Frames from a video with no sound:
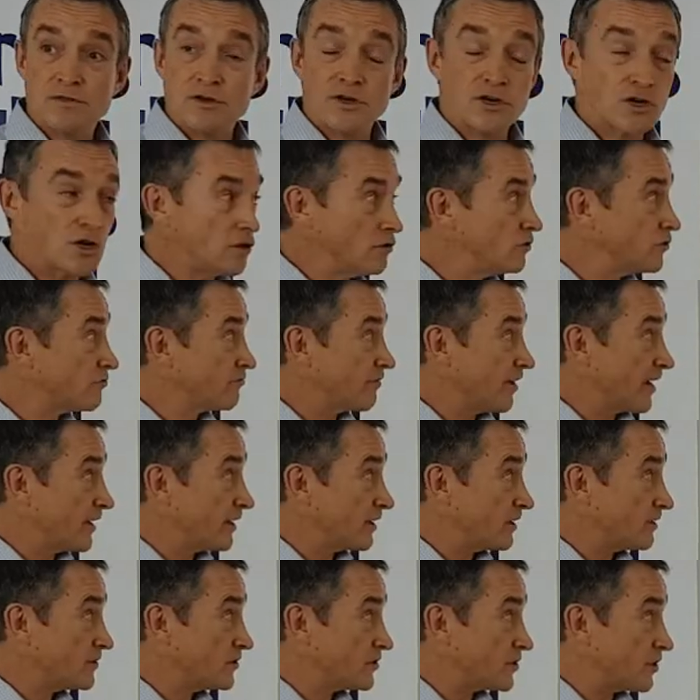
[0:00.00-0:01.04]
The
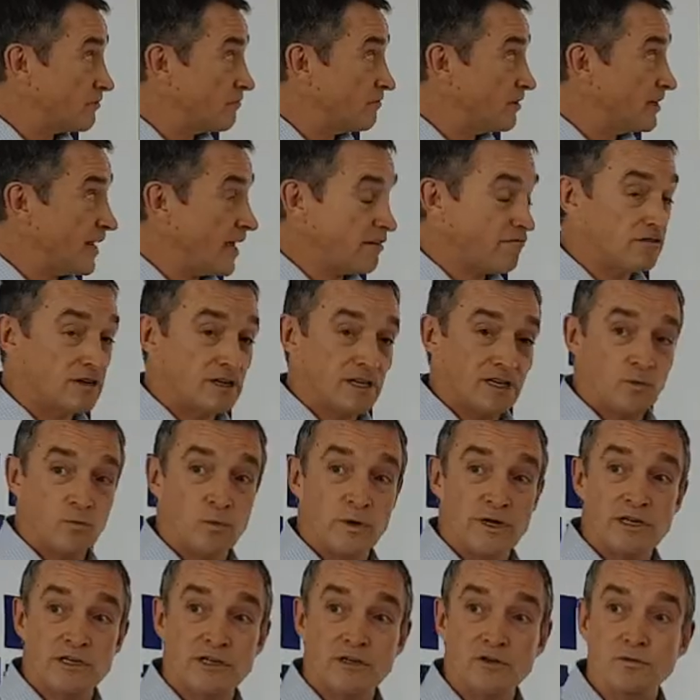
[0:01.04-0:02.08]
contracts are inherently
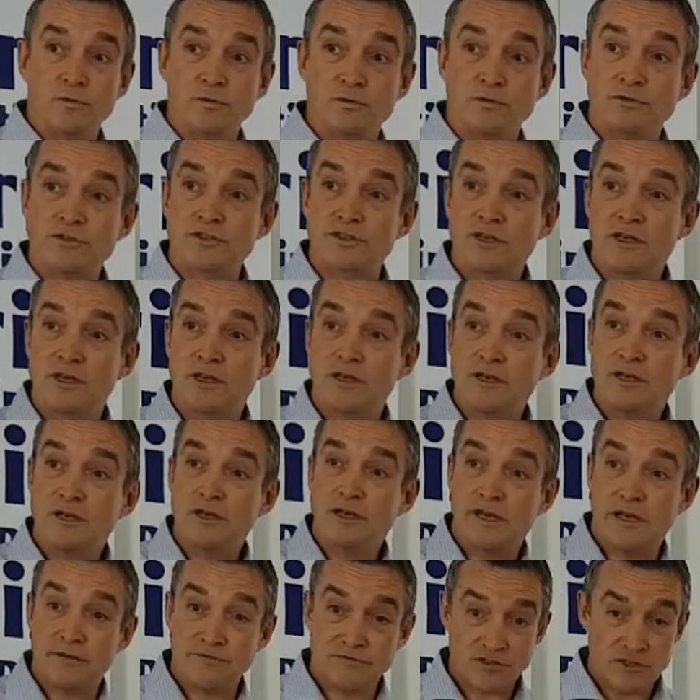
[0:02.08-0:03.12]
win-lose.
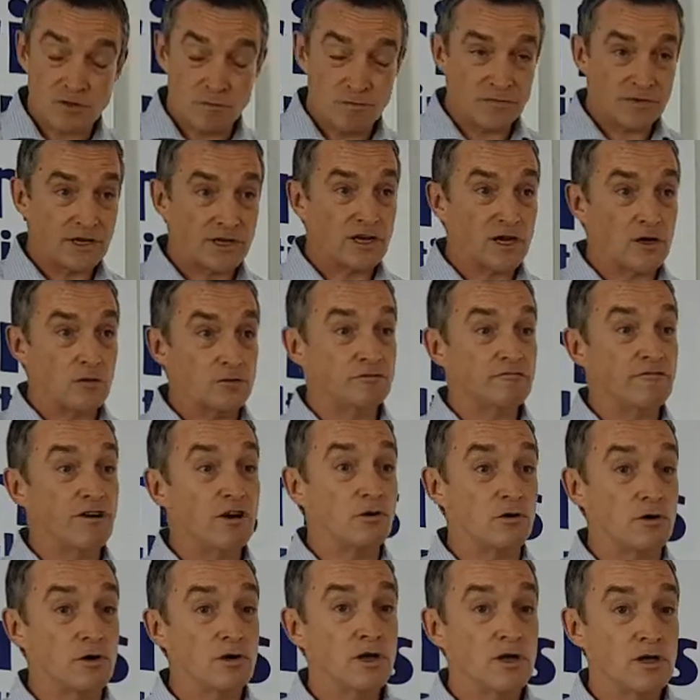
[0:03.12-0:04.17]
If something goes
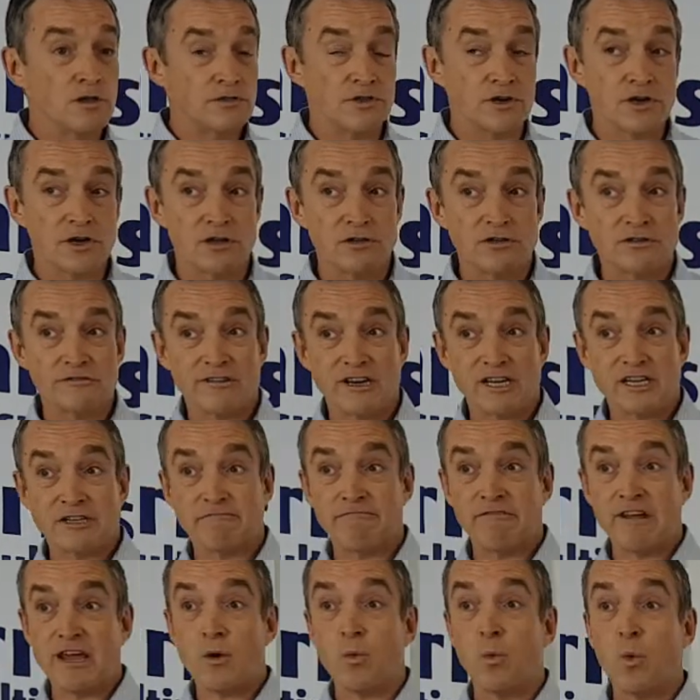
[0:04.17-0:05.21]
wrong, the
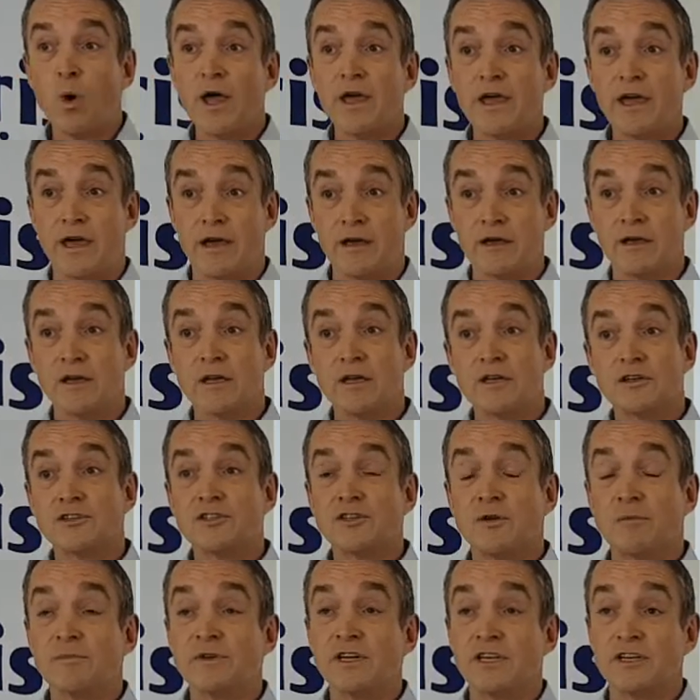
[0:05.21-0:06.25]
contracts require
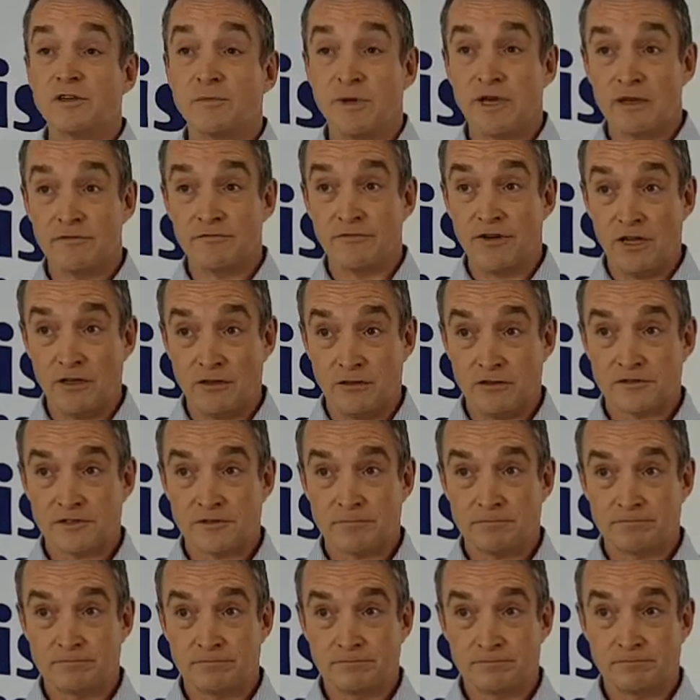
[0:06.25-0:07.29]
somebody to be at
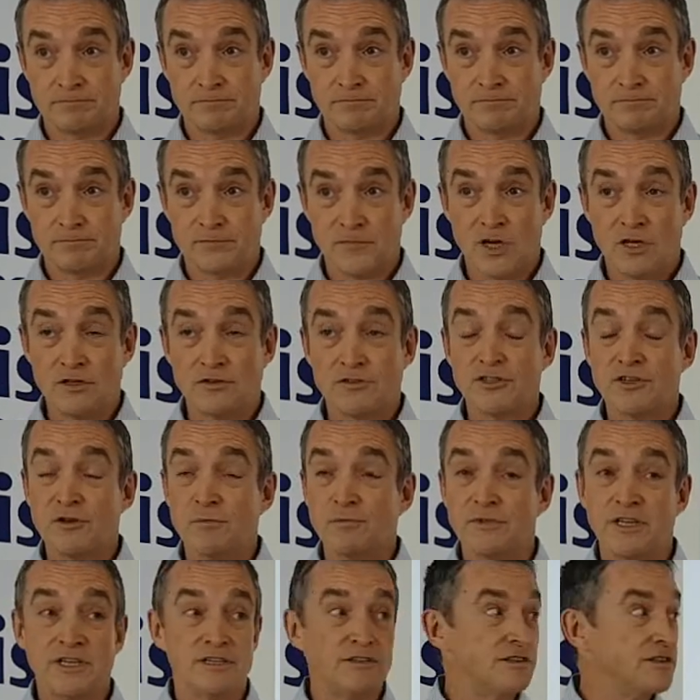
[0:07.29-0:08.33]
fault and
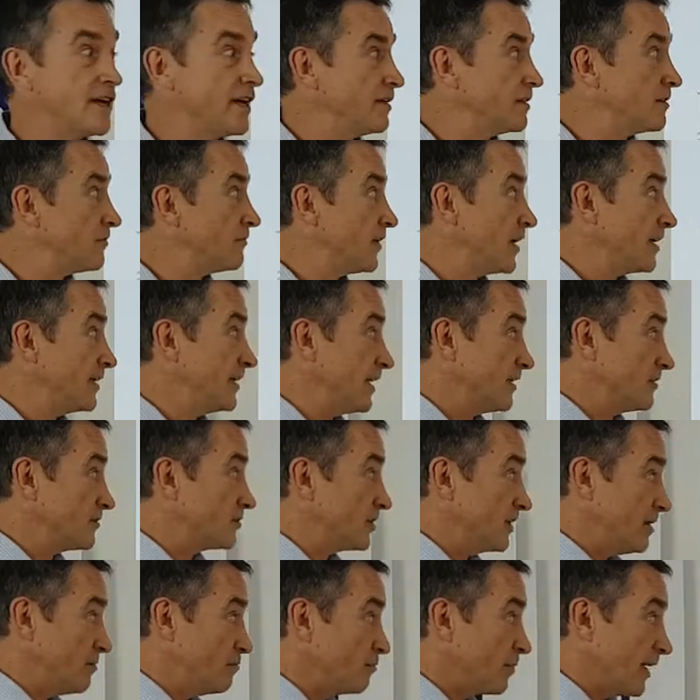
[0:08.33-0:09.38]
somebody to take the
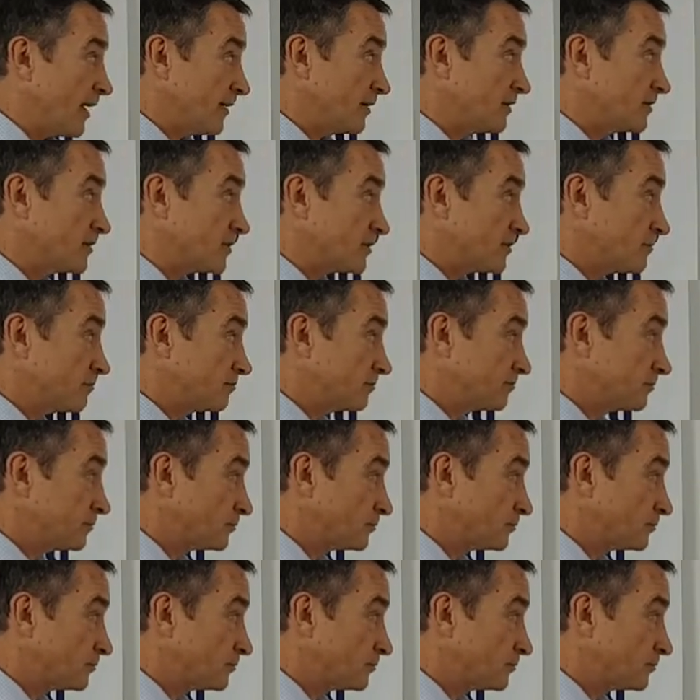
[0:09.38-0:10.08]
financial impact.